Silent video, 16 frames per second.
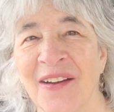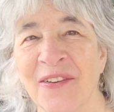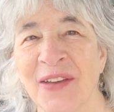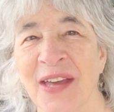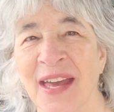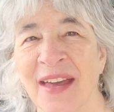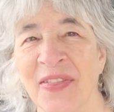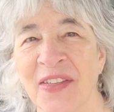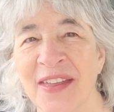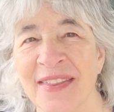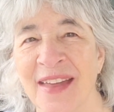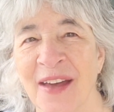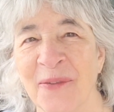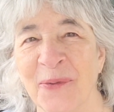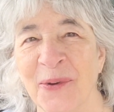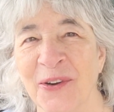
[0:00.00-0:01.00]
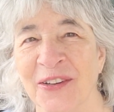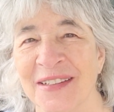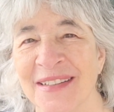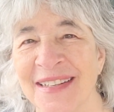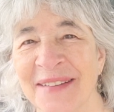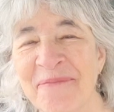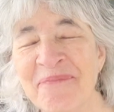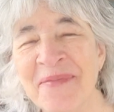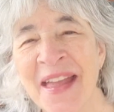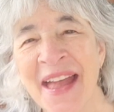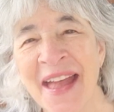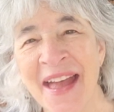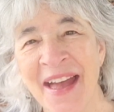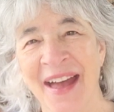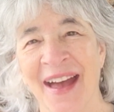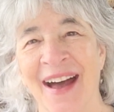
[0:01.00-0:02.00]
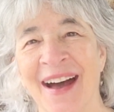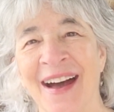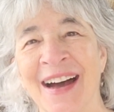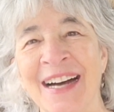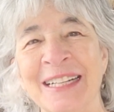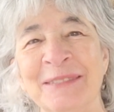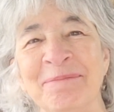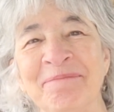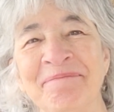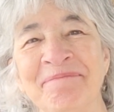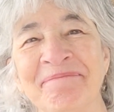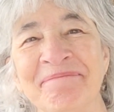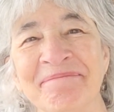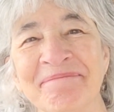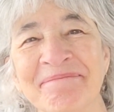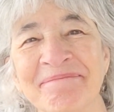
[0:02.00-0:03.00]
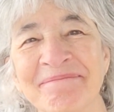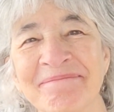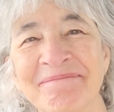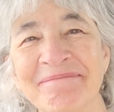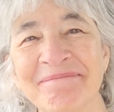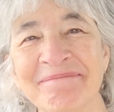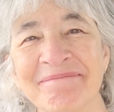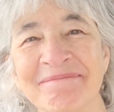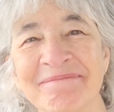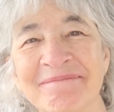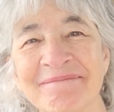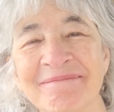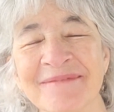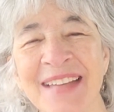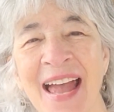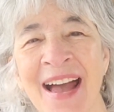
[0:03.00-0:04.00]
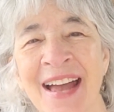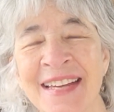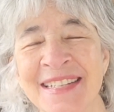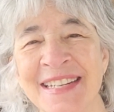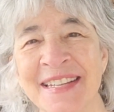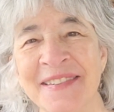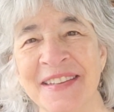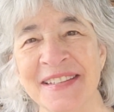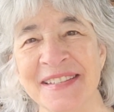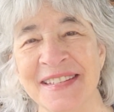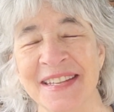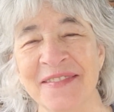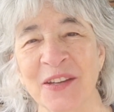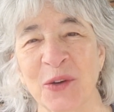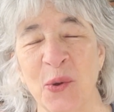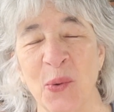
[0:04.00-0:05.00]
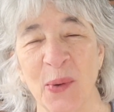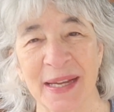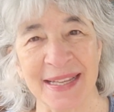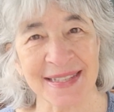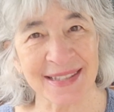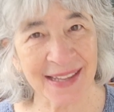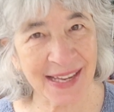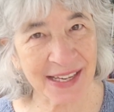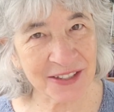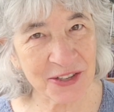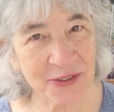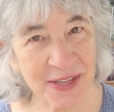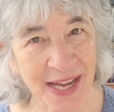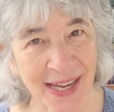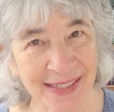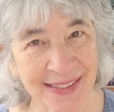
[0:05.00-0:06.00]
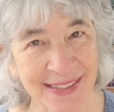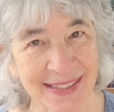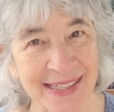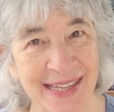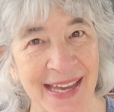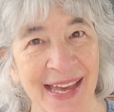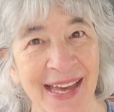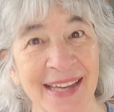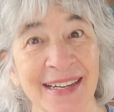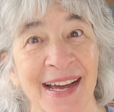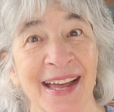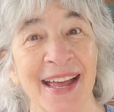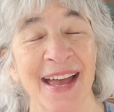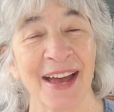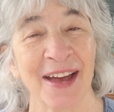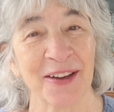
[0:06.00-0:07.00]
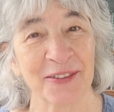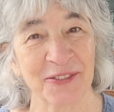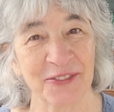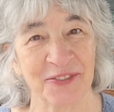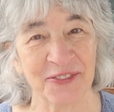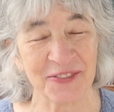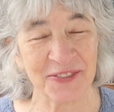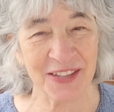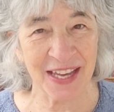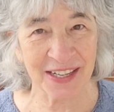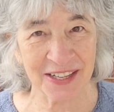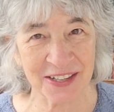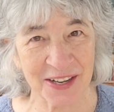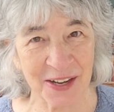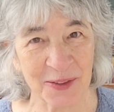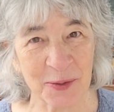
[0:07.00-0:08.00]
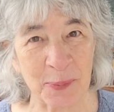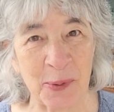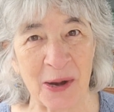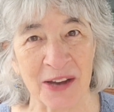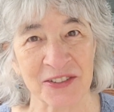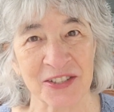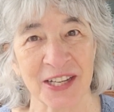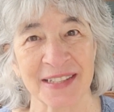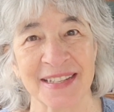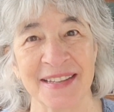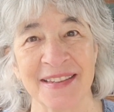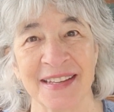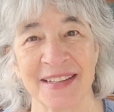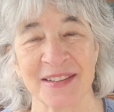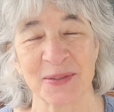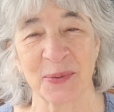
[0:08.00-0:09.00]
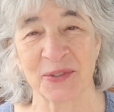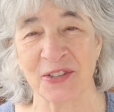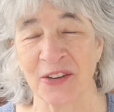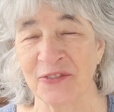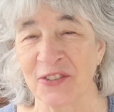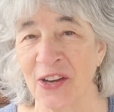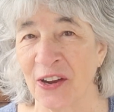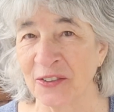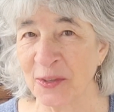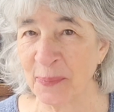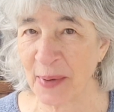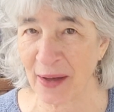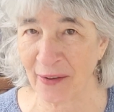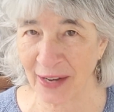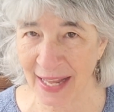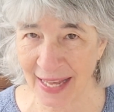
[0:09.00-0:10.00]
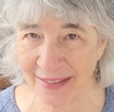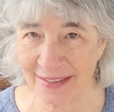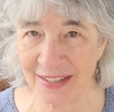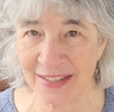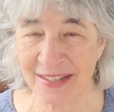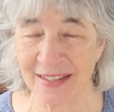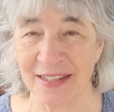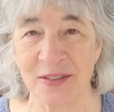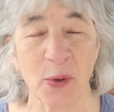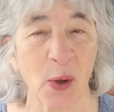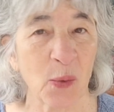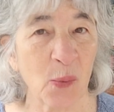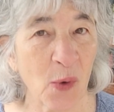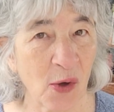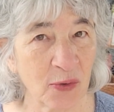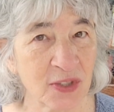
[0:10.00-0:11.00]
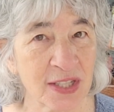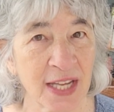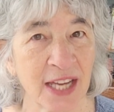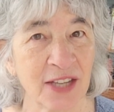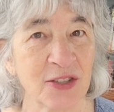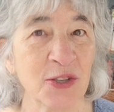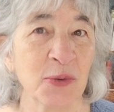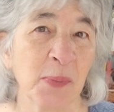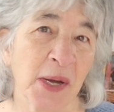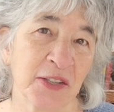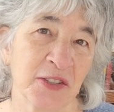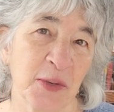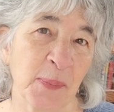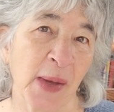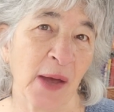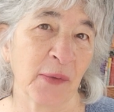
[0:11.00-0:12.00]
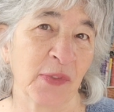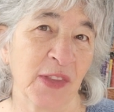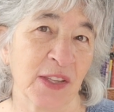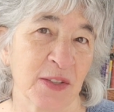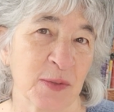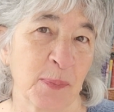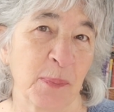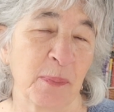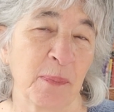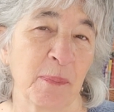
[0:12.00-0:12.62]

Okay, I think that worked. Um, I did this in the Queensland United again. I have yet another project in this, which I've talked about endlessly, so I won't say too much about this